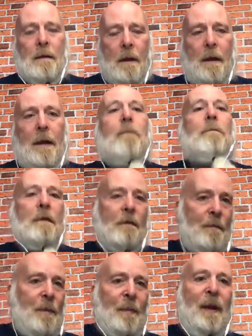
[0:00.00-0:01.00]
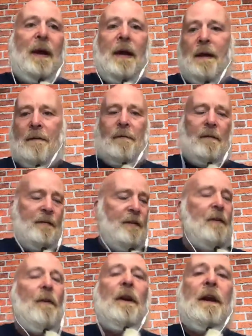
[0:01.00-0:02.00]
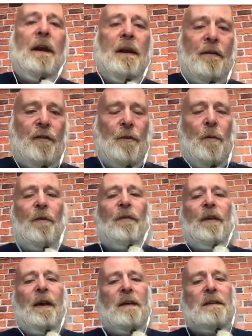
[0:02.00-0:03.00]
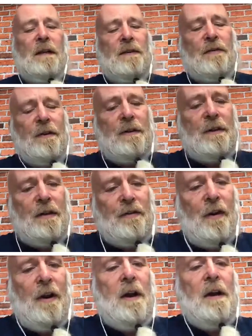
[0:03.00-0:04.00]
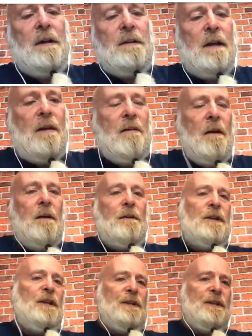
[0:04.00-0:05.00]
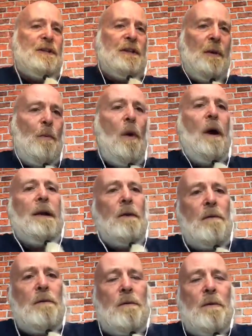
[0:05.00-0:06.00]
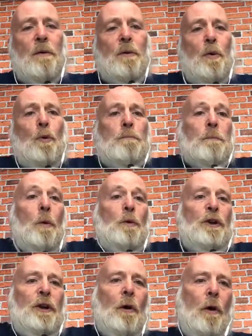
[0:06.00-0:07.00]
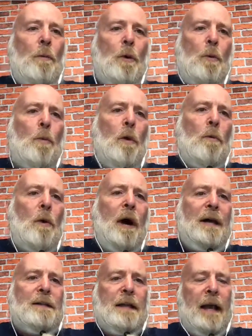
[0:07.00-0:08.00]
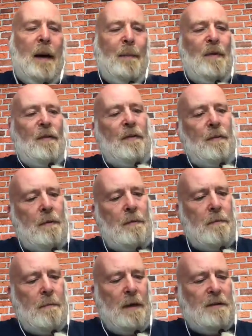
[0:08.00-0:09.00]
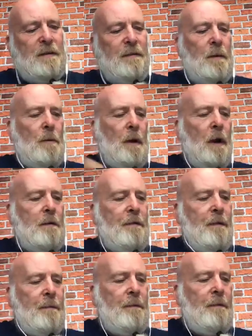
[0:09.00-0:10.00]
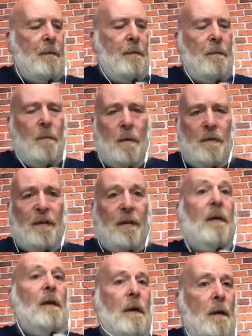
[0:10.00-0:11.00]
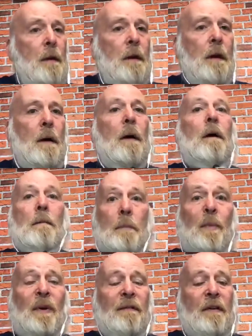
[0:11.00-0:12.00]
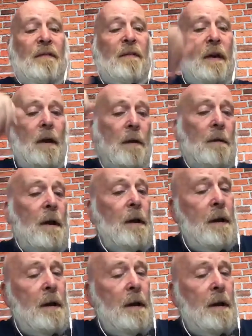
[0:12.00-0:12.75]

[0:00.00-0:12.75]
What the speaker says: Yeah, you've prepared, everything's gone in as you want it, etc., etc. So, do you just sit and wait, or do you not? What actually happens? Well, most of you will know from what I said previous video